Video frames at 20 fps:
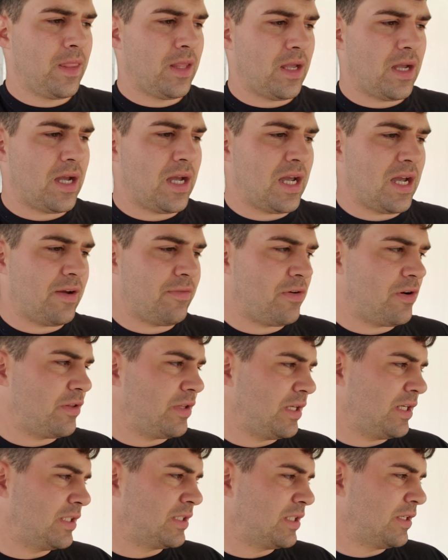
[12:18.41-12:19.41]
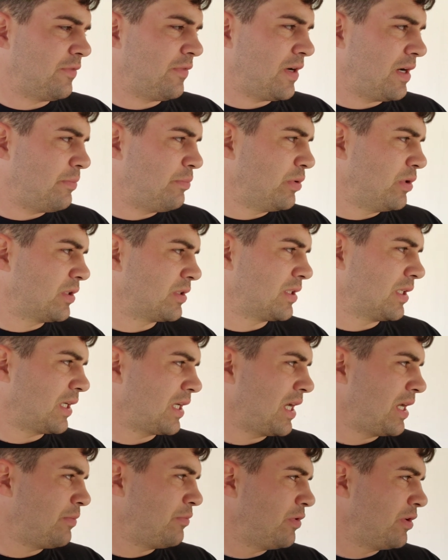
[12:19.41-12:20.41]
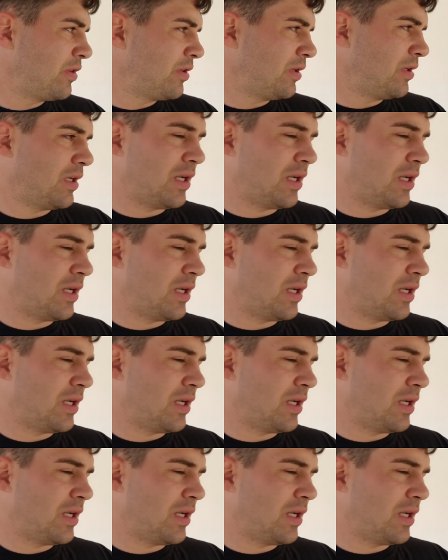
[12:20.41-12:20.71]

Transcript: I have all the SFI books that came with it.